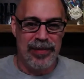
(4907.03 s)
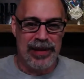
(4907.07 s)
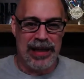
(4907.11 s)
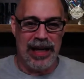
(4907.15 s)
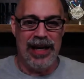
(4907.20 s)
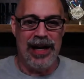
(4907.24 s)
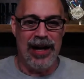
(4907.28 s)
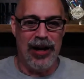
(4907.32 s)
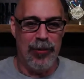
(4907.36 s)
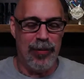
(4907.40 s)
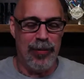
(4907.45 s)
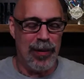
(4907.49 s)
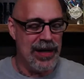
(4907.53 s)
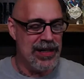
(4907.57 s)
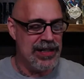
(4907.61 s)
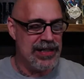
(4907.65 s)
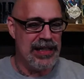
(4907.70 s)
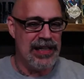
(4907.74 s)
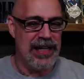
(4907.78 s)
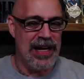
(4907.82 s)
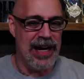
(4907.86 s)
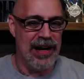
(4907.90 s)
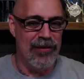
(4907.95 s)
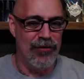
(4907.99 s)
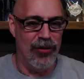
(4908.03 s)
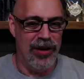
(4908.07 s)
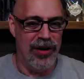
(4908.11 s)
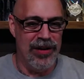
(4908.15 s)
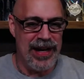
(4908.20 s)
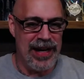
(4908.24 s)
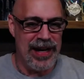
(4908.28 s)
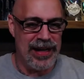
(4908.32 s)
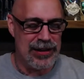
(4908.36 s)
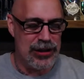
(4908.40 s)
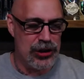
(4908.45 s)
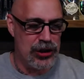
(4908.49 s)
And I hope I see everyone
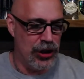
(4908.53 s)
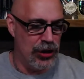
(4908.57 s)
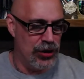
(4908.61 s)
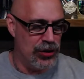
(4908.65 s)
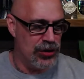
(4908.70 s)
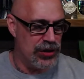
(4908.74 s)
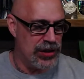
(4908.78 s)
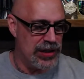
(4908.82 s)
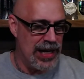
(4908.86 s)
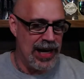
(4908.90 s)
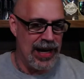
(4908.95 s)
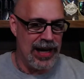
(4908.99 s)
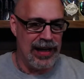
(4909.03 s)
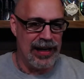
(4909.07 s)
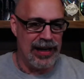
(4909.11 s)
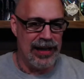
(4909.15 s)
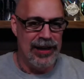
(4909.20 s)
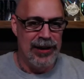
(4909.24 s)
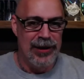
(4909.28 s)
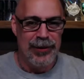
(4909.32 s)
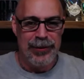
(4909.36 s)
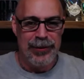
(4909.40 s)
next Tuesday.